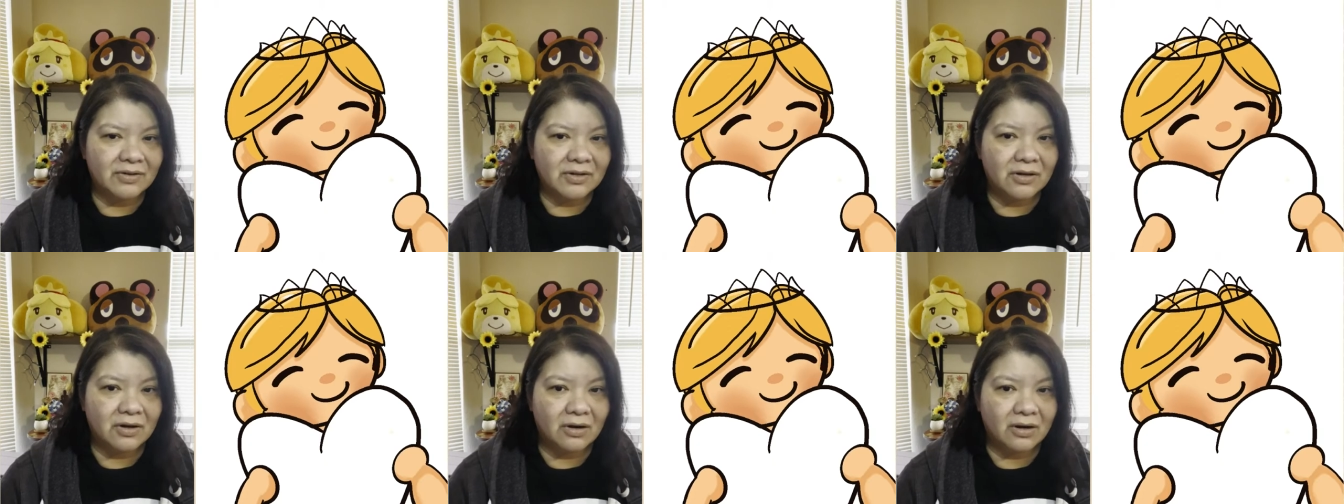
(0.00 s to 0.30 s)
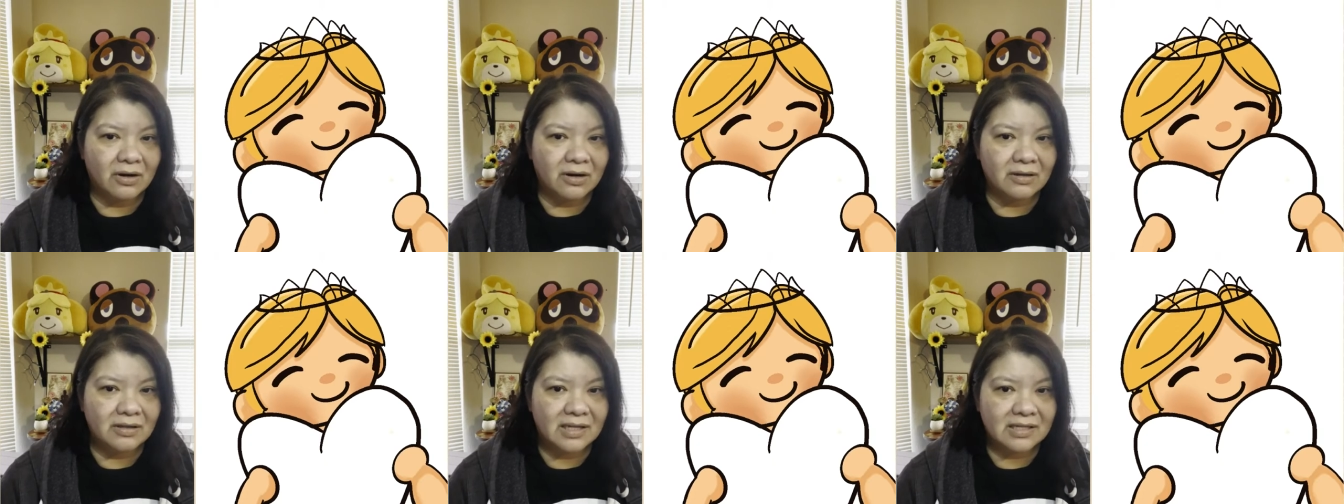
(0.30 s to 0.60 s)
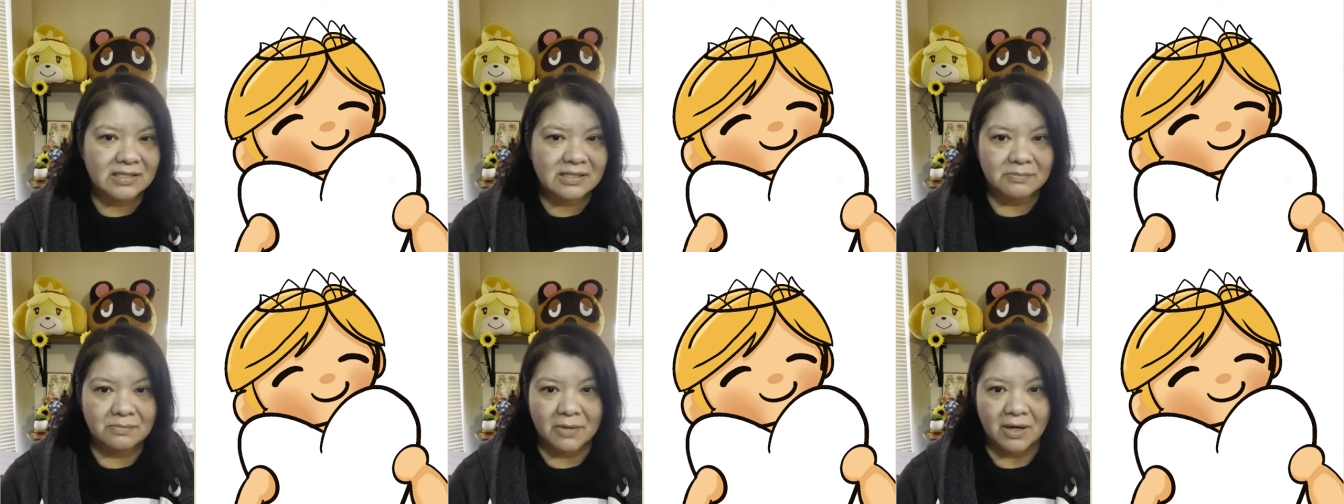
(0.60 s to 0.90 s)
a car
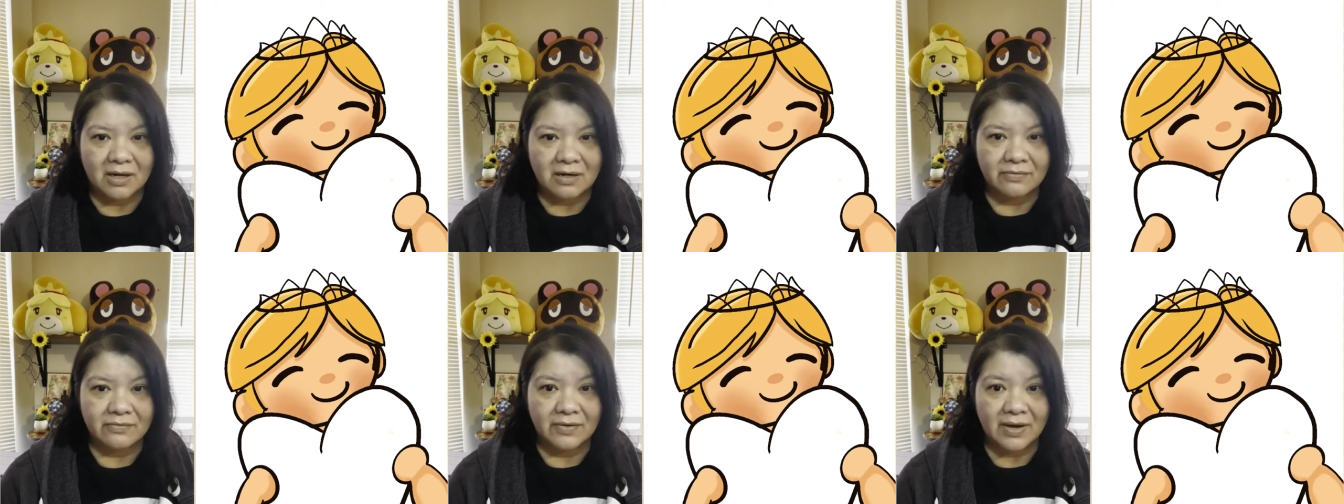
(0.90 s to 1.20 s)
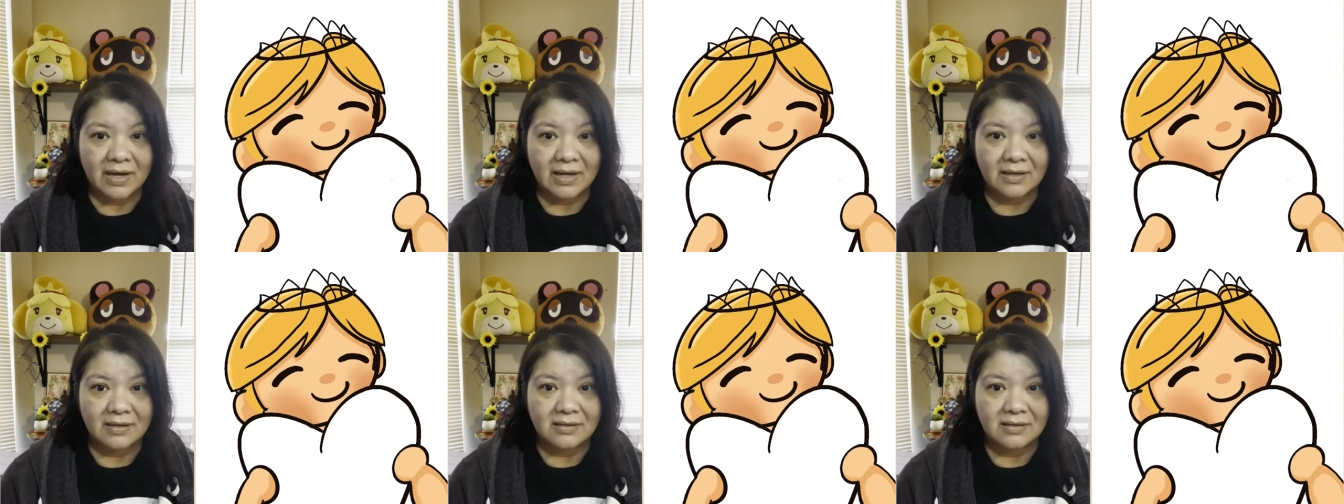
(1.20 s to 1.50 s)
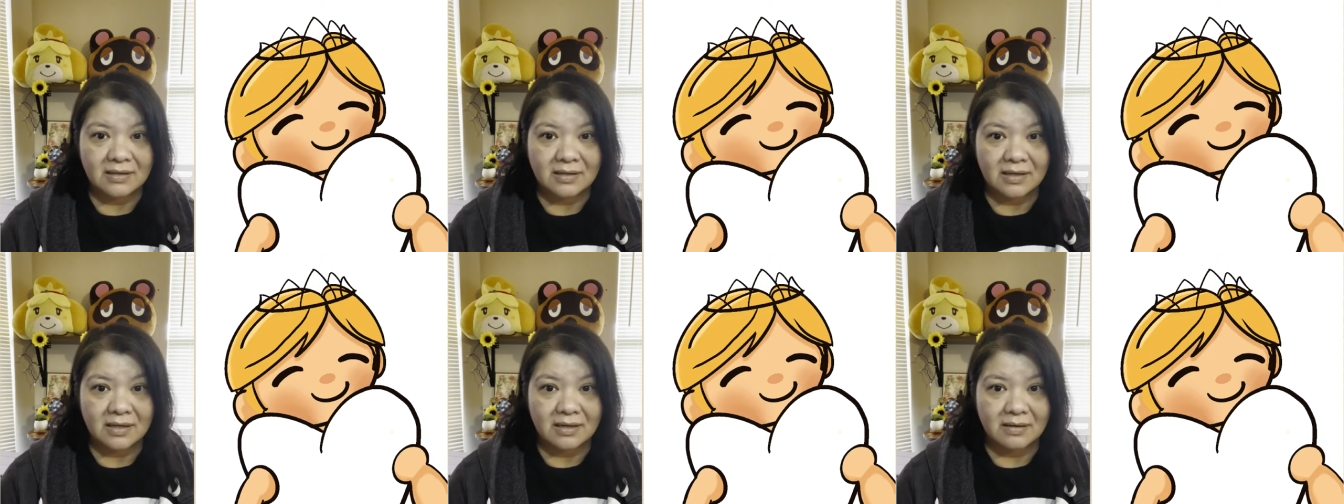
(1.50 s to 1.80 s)
that's modified
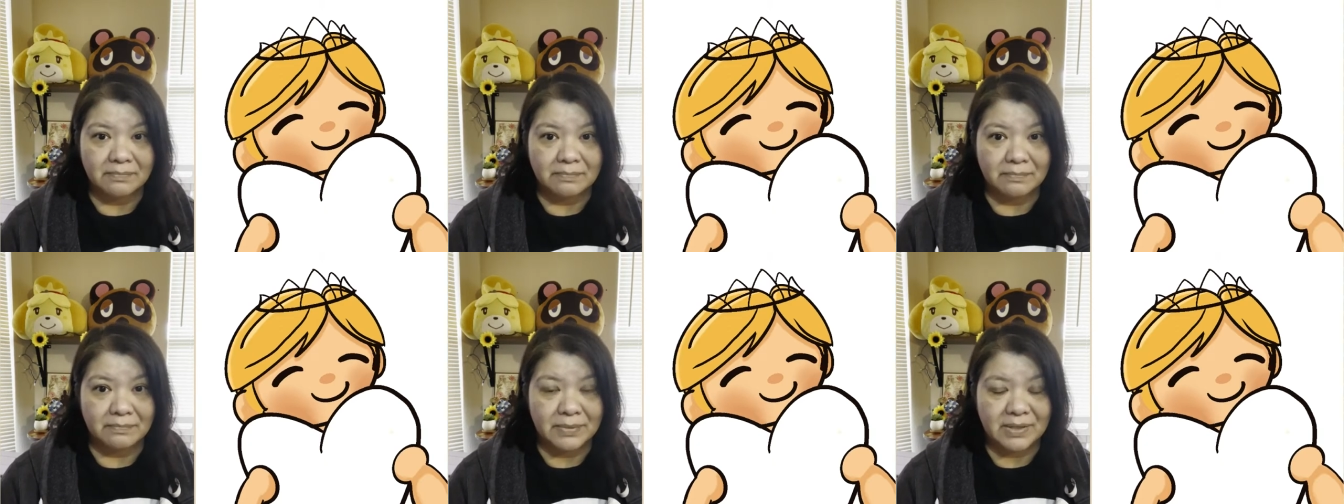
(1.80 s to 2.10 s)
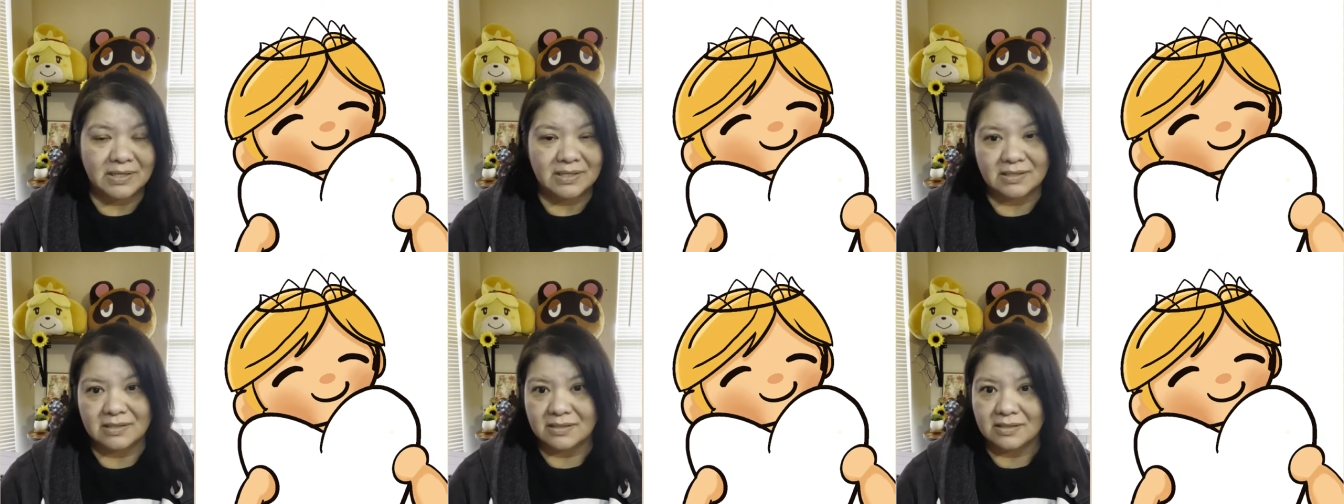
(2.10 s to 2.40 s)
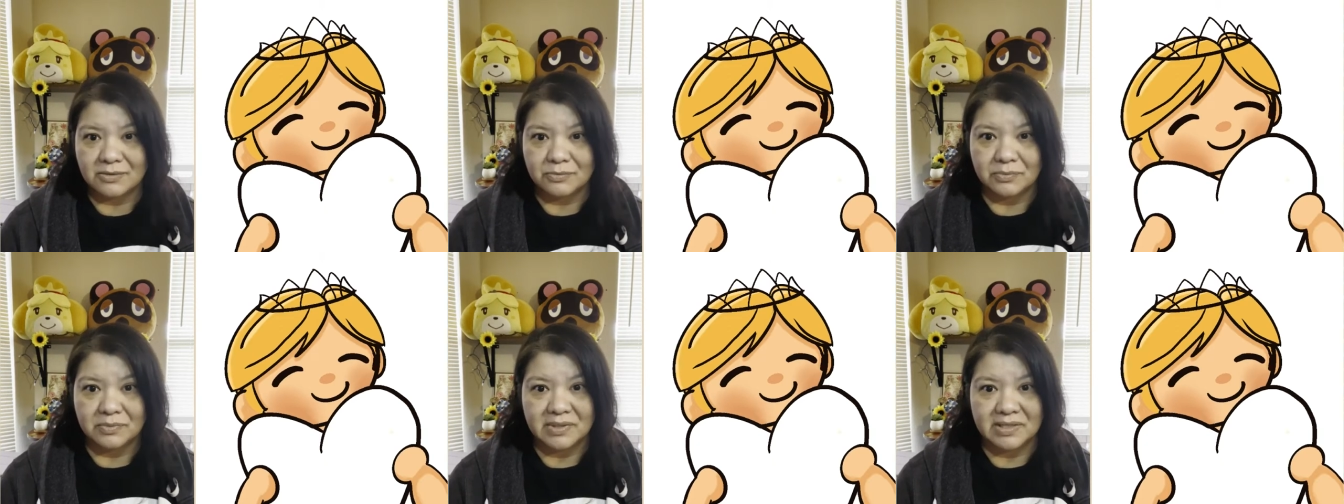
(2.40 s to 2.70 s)
because
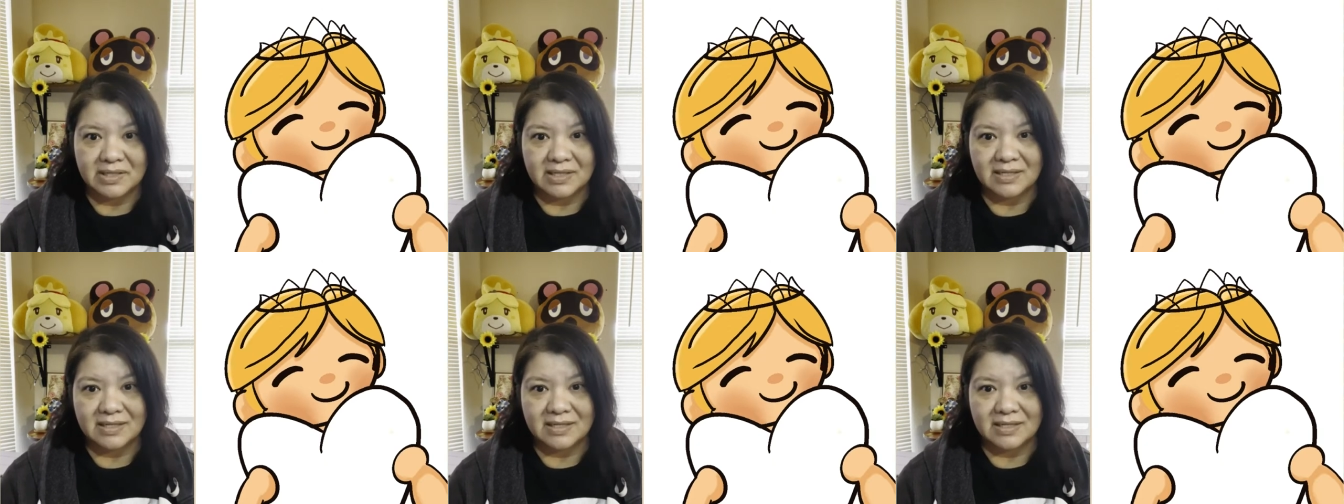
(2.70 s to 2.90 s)
it's really